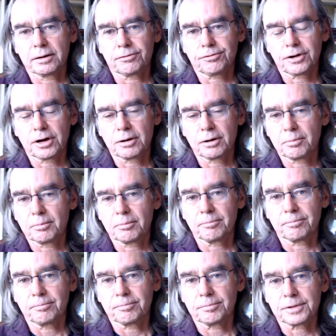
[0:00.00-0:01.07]
from
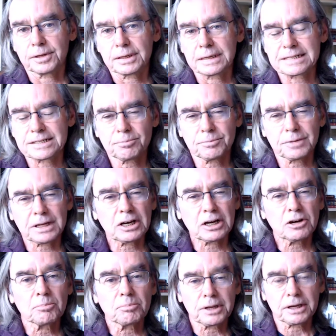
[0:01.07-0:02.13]
something
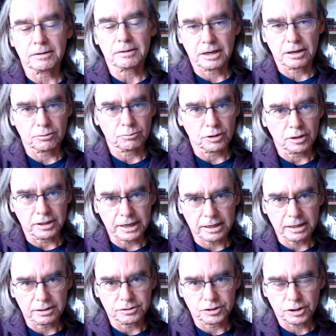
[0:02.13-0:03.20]
completely
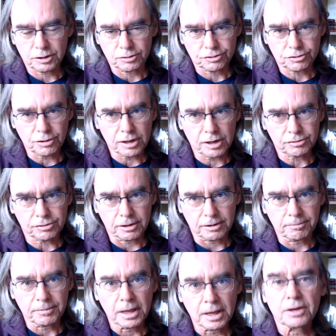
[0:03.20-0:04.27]
unrelated to
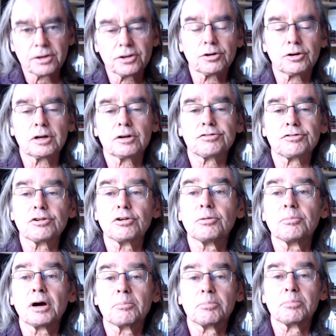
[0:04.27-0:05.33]
construction, you can assume
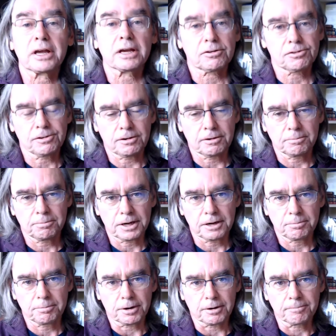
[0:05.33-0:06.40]
a blank sheet of
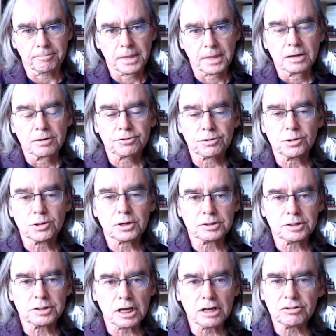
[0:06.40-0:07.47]
paper. So you can
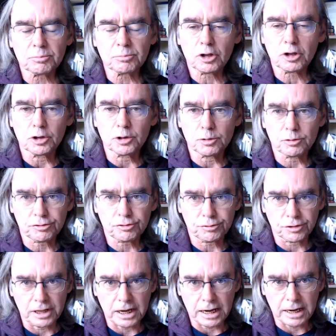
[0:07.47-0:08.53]
take some clues for
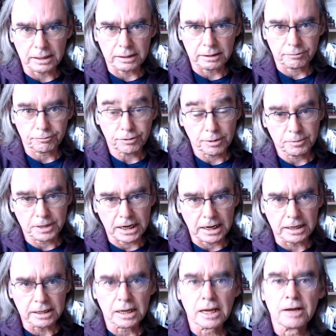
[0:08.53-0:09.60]
that from
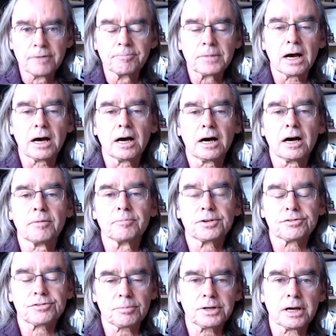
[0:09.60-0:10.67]
that.
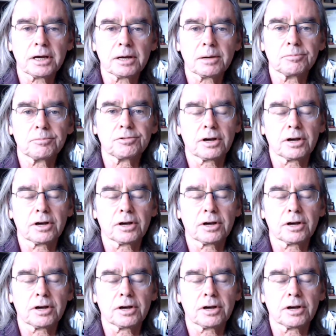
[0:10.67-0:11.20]
Sometimes a